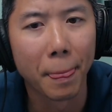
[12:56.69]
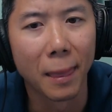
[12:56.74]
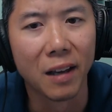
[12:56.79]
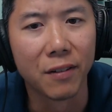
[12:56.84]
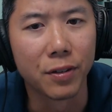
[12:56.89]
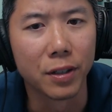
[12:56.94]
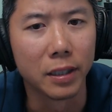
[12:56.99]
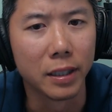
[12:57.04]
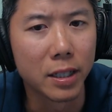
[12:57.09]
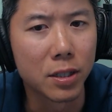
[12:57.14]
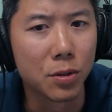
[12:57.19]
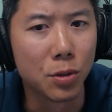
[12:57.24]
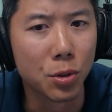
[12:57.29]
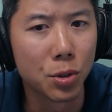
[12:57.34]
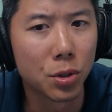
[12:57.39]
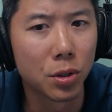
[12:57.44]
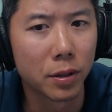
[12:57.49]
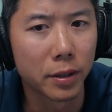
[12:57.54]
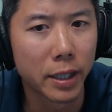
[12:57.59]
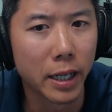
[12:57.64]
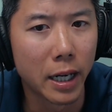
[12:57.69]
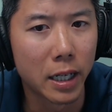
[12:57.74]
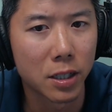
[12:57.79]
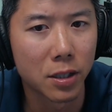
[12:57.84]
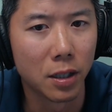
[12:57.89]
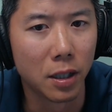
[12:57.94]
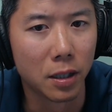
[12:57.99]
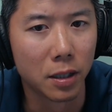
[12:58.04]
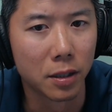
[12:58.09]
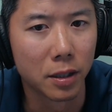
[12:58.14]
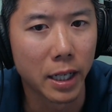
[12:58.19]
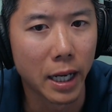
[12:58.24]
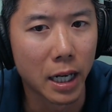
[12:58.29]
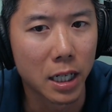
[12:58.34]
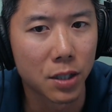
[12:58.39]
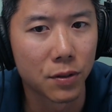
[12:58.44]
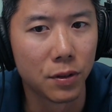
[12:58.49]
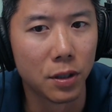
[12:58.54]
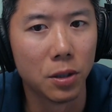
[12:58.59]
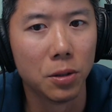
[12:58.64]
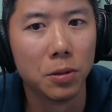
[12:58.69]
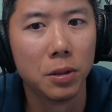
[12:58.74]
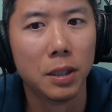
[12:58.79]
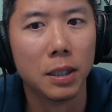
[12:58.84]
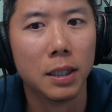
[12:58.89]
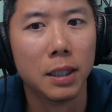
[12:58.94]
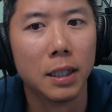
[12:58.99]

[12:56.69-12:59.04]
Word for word: if you're at least neutral on cash on cash flow